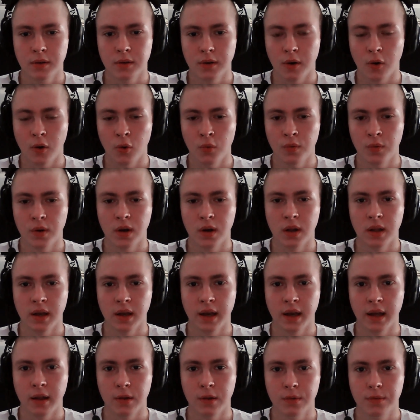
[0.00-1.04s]
overall
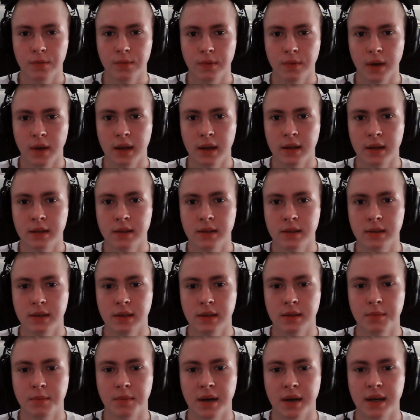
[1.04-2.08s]
health, and
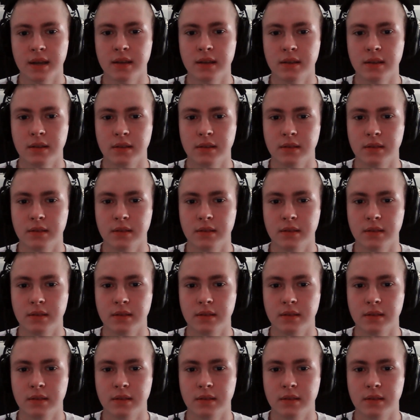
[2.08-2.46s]
it might.